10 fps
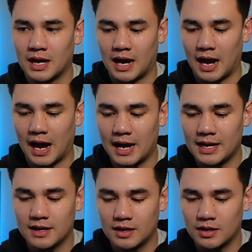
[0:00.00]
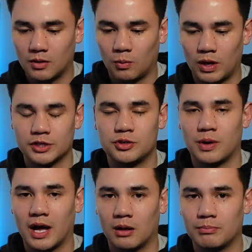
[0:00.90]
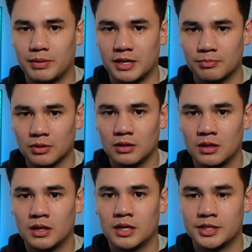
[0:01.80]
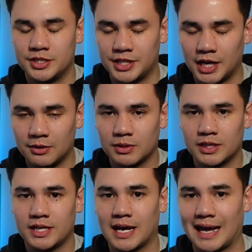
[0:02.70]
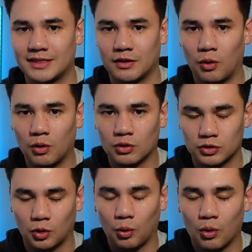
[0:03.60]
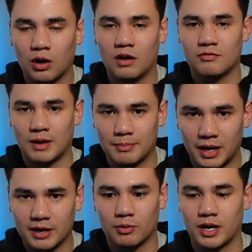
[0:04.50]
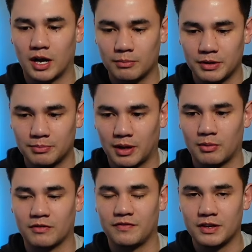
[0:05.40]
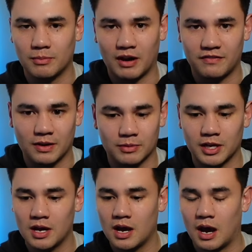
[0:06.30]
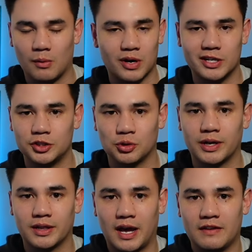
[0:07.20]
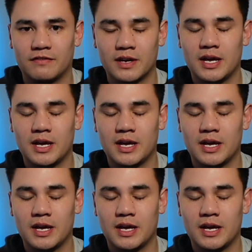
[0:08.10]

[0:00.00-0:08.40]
I want to help people genuinely at the core of my body. I want to help people. I want to feed my family. I want to enjoy life.